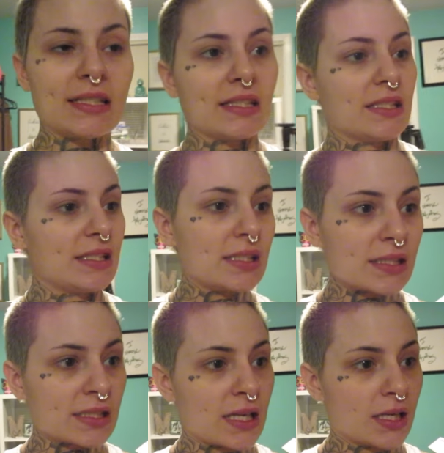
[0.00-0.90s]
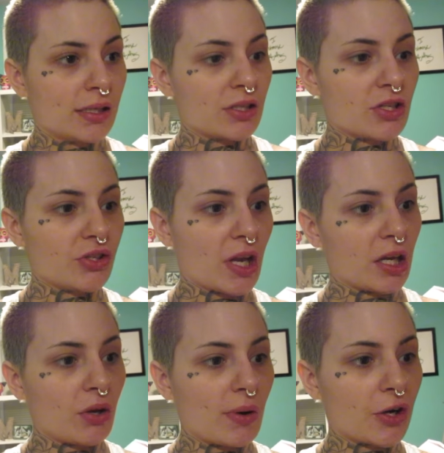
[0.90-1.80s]
is
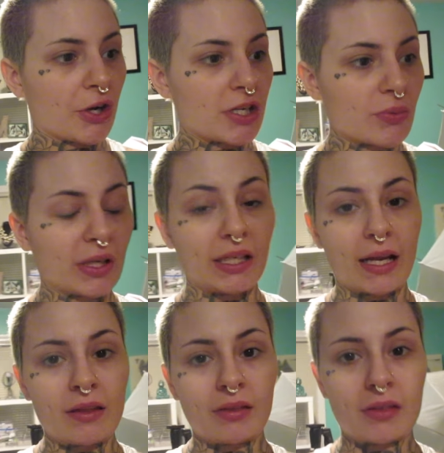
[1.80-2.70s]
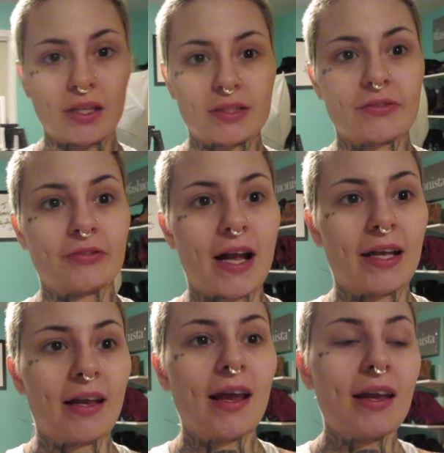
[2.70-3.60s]
January 29th. It's a
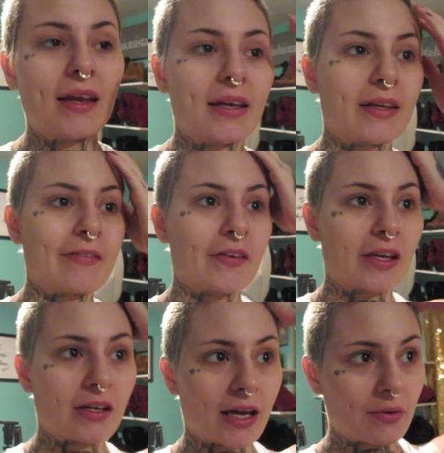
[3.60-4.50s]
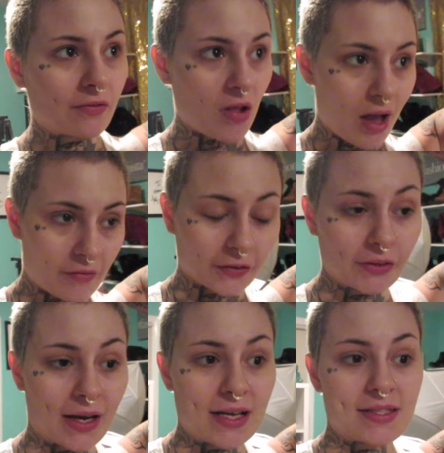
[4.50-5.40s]
Friday, and I figured I would vlog for
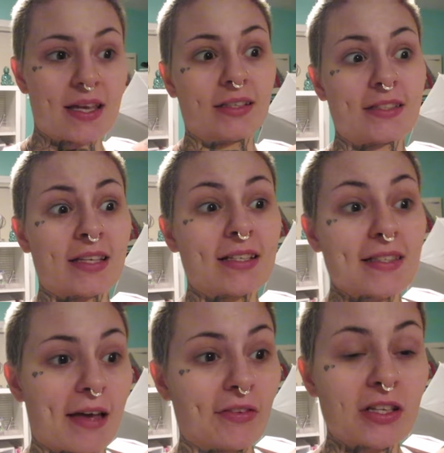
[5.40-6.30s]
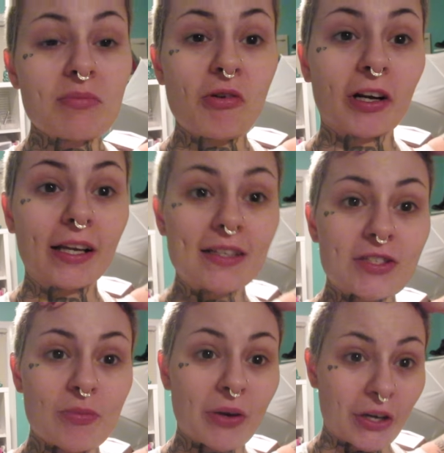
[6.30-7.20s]
you guys. And it's like 7 in the morning,
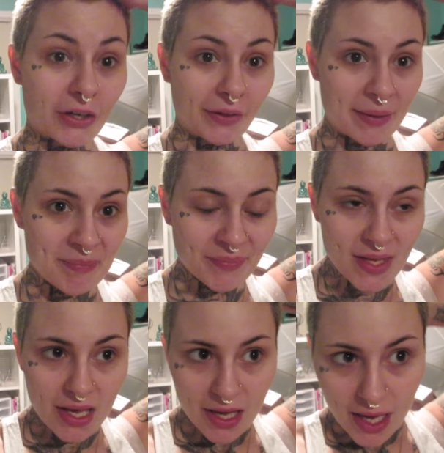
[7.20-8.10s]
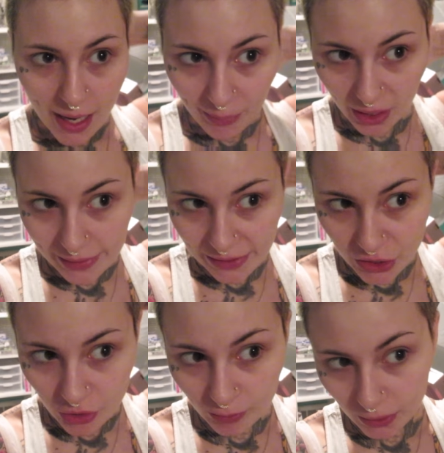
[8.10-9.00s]
super early. I'm going
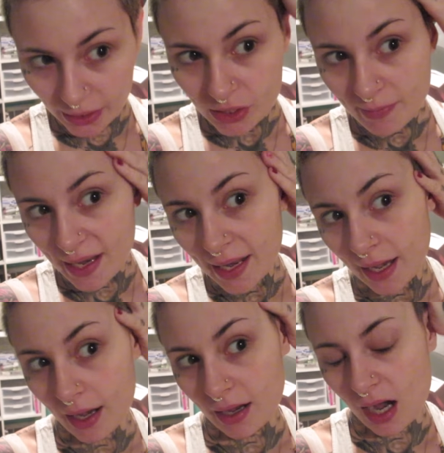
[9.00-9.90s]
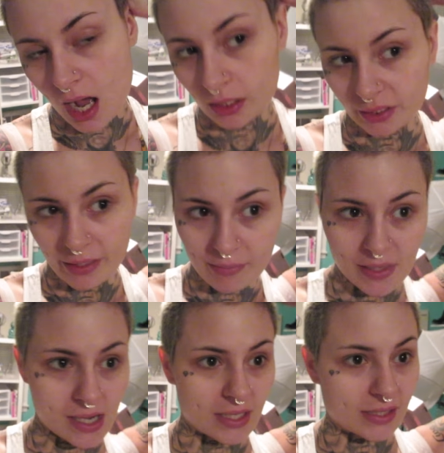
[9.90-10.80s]
to bleach my hair and color it
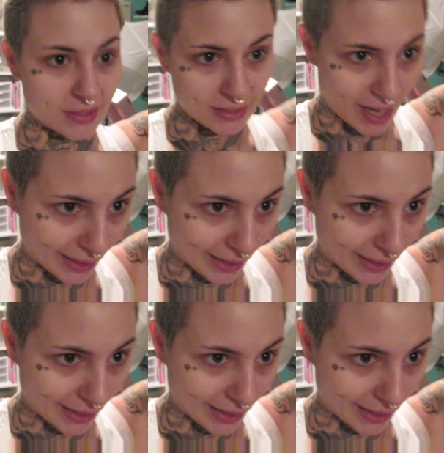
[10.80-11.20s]
because